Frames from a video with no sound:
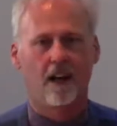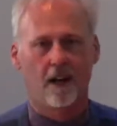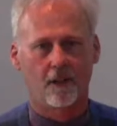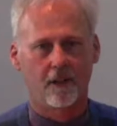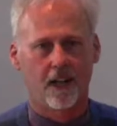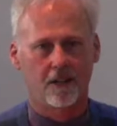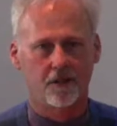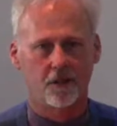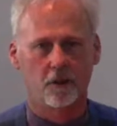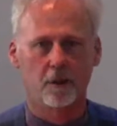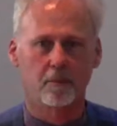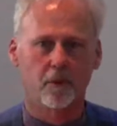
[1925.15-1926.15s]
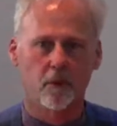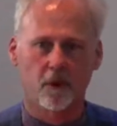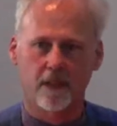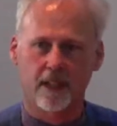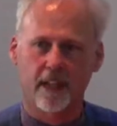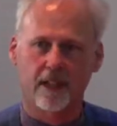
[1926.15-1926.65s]
are not so
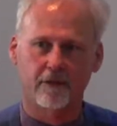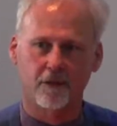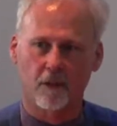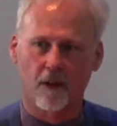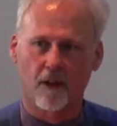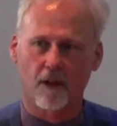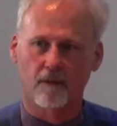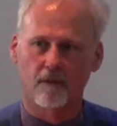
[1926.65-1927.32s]
important after all.